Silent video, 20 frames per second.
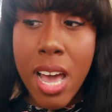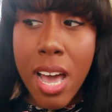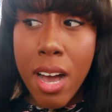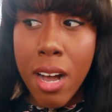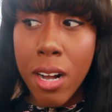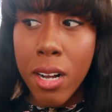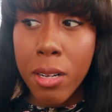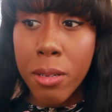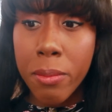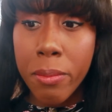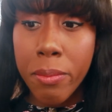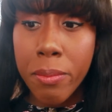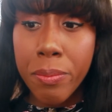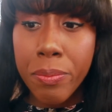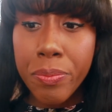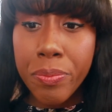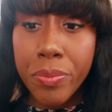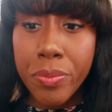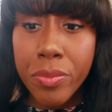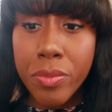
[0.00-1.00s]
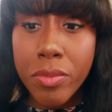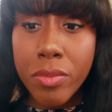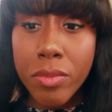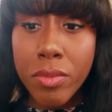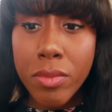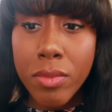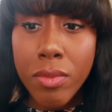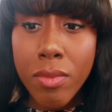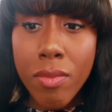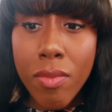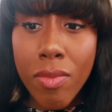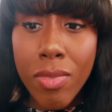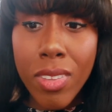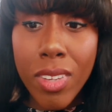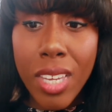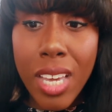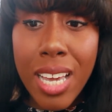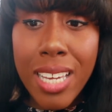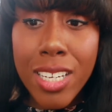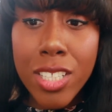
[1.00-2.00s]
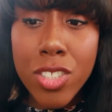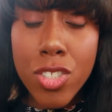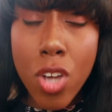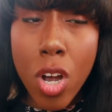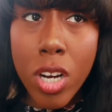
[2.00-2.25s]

Um, and it's